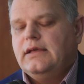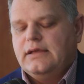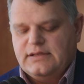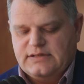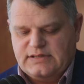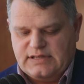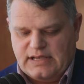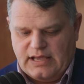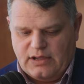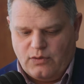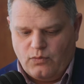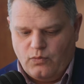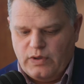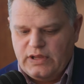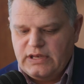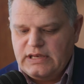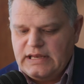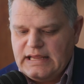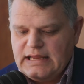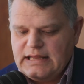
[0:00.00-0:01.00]
saying
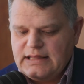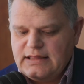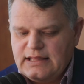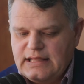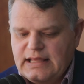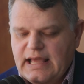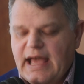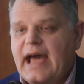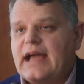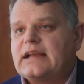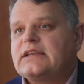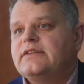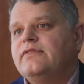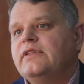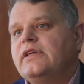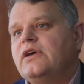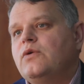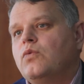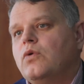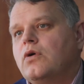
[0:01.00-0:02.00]
we need the
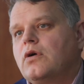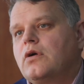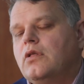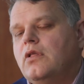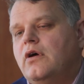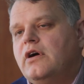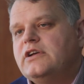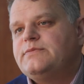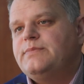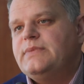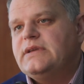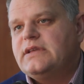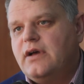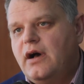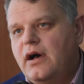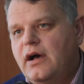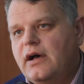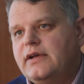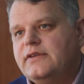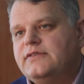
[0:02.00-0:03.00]
actively at work clause
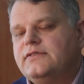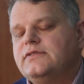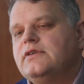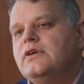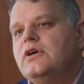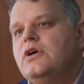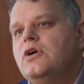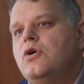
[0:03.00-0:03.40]
because